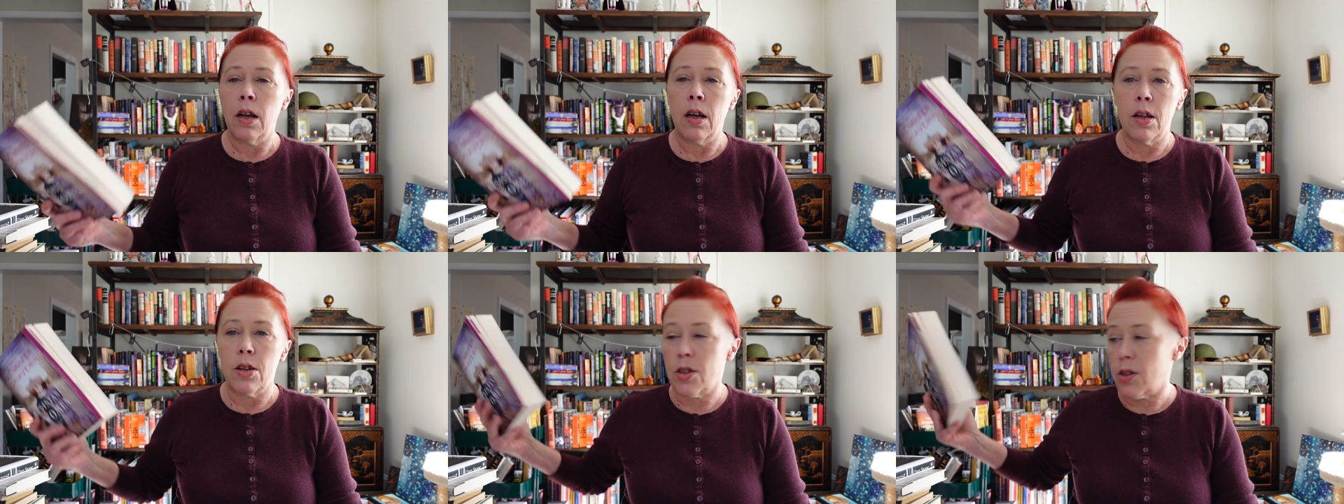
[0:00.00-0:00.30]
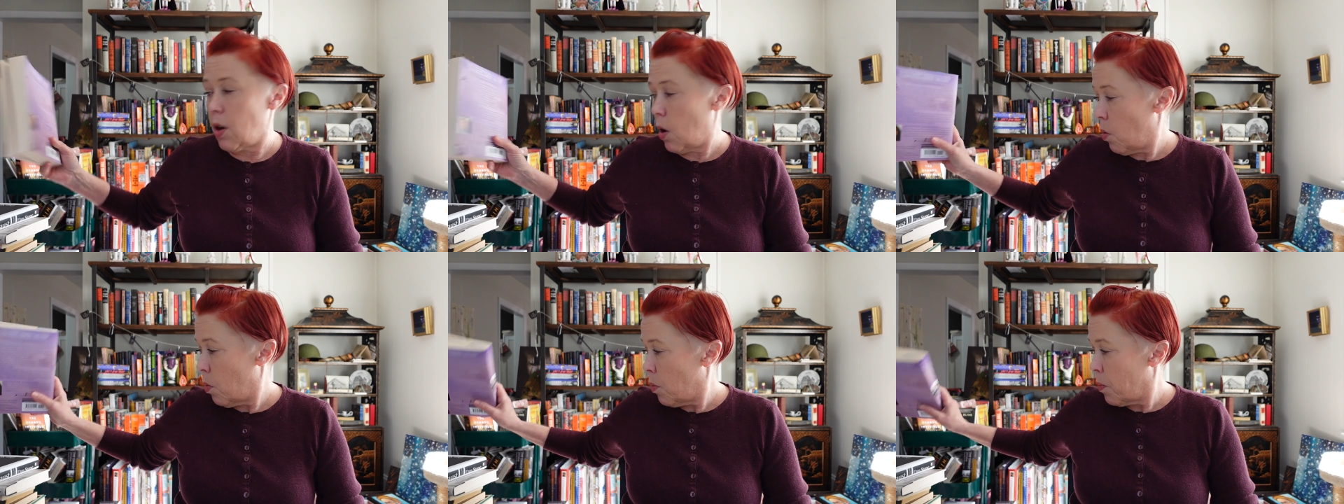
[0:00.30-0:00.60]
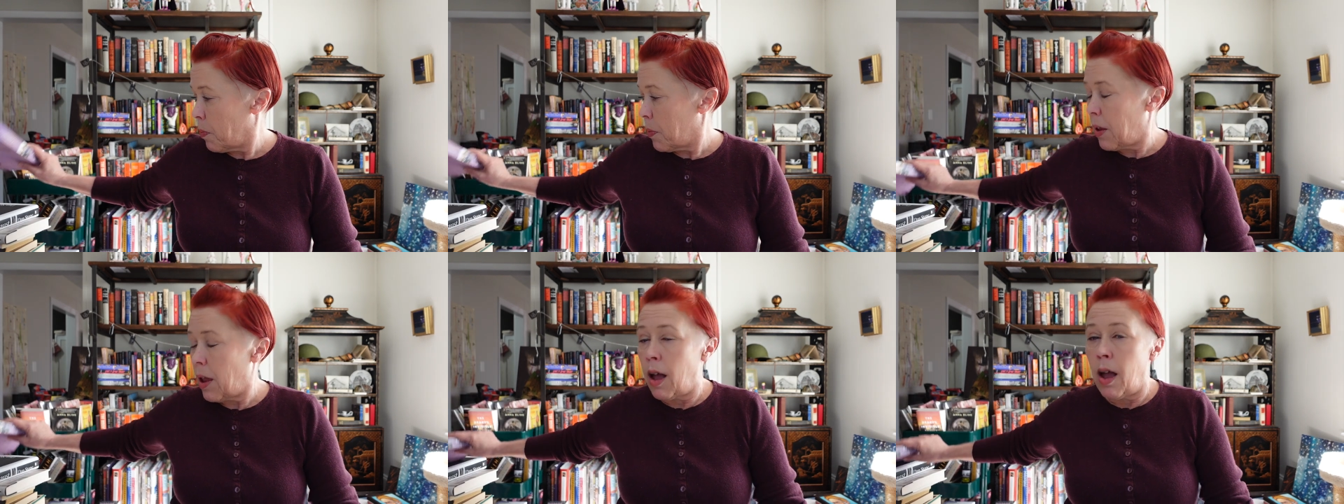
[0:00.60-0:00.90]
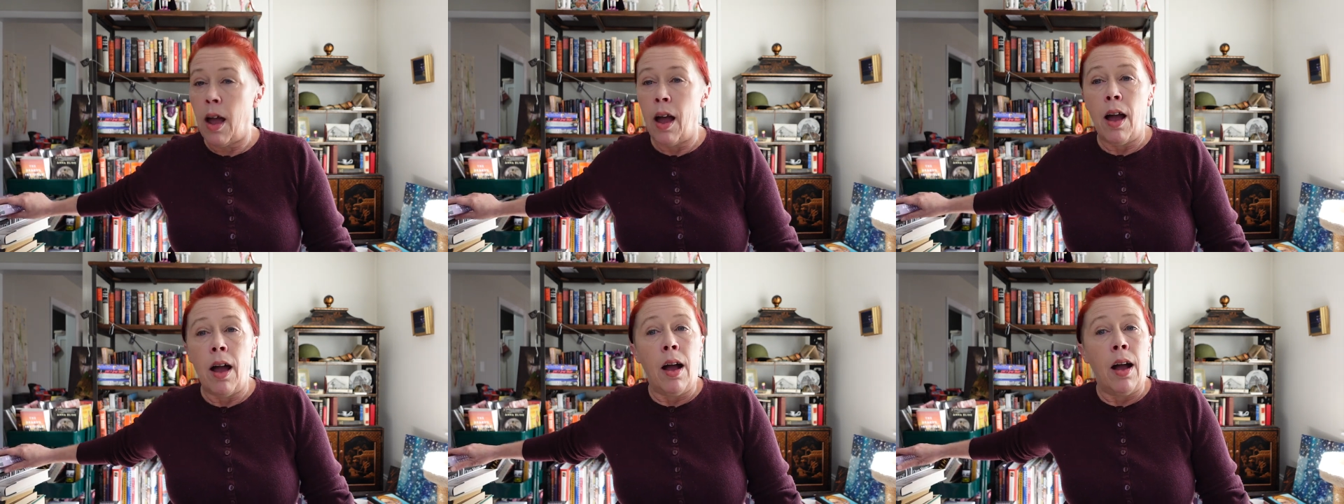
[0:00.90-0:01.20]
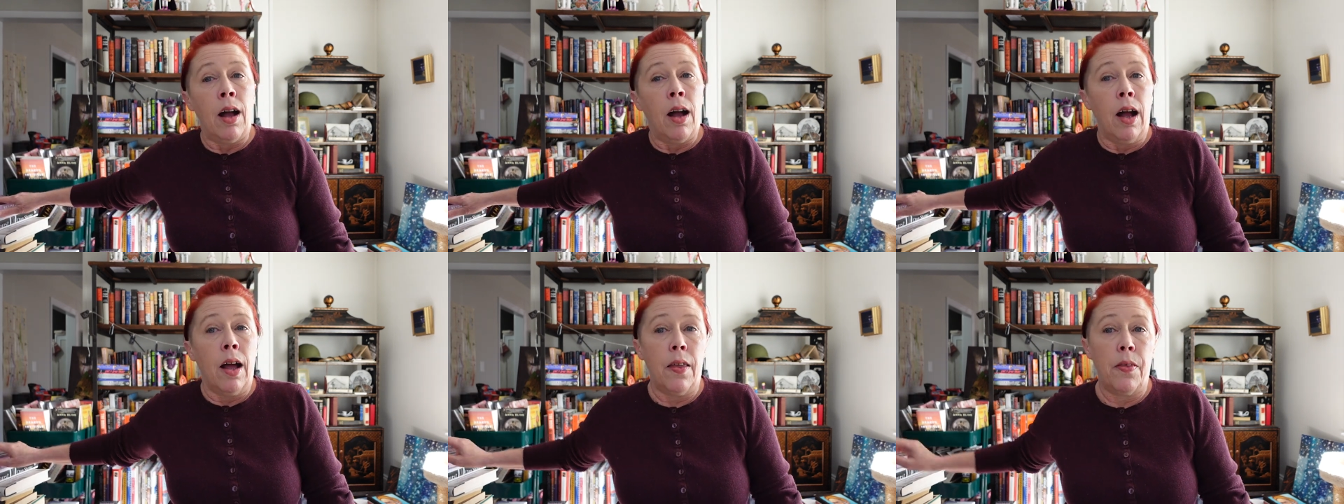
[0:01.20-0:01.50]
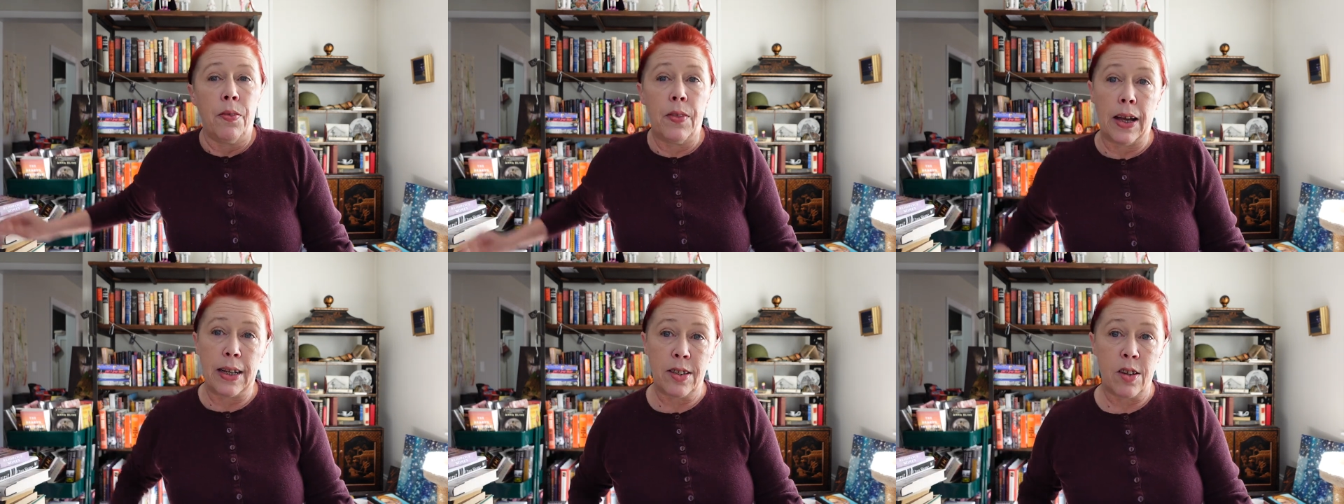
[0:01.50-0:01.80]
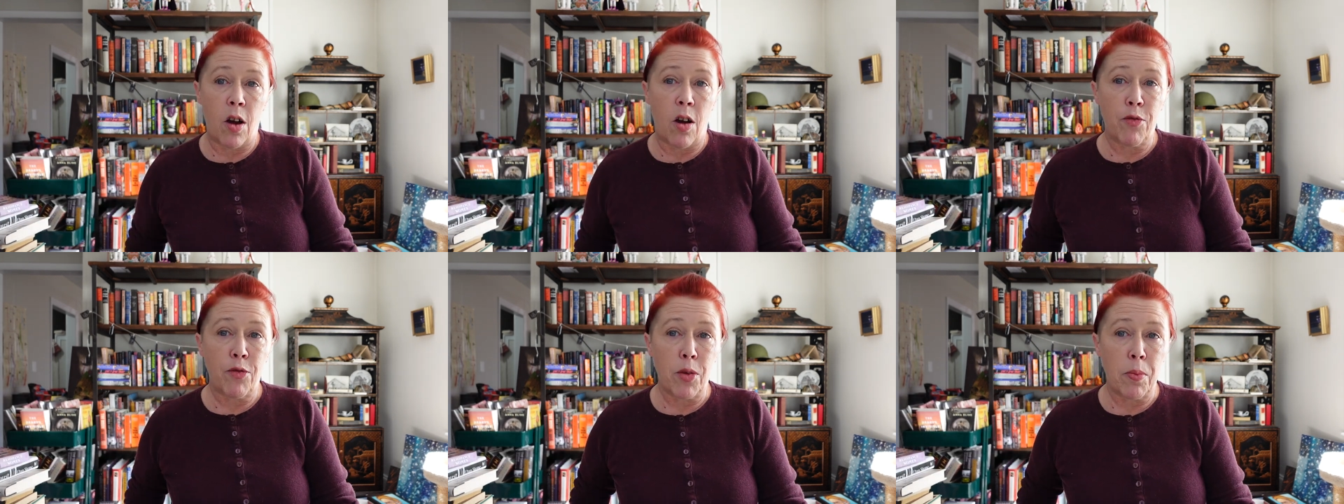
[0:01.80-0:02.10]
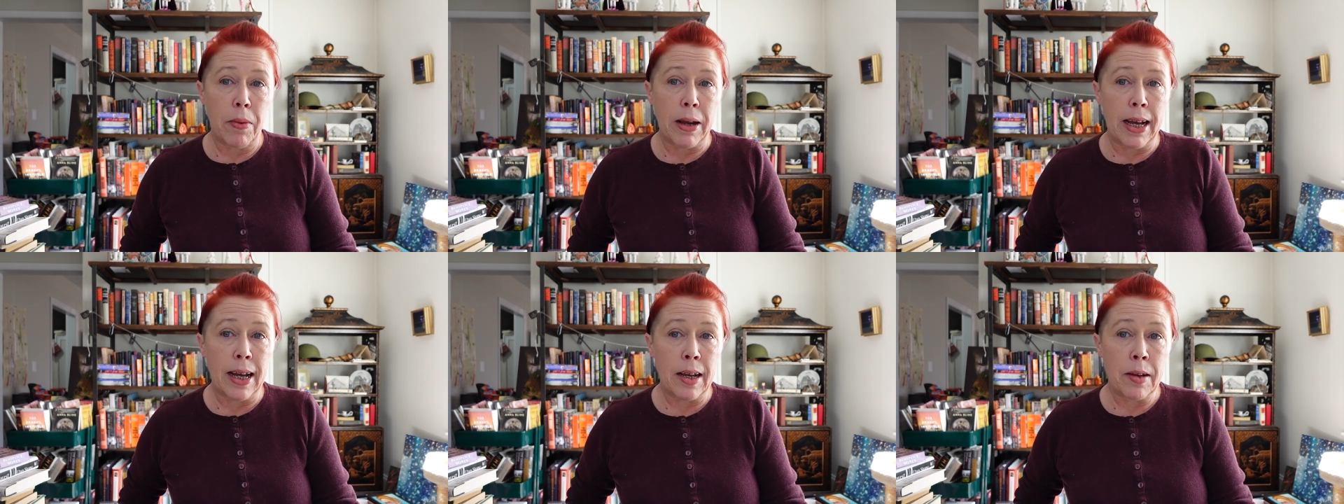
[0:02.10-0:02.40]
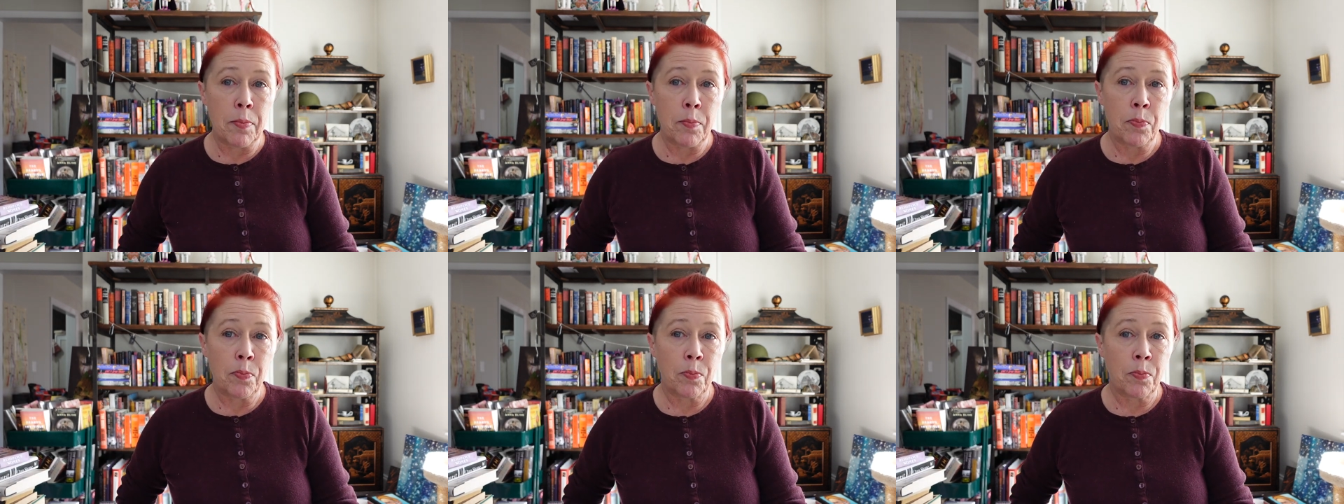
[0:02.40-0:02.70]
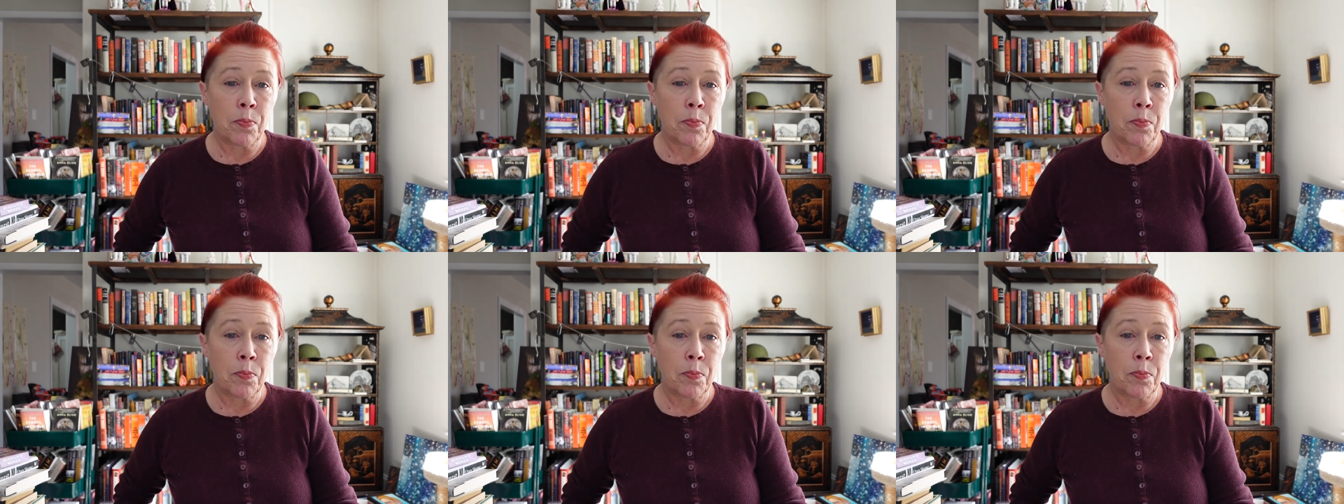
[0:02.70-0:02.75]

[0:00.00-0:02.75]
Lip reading: So, that's all for me.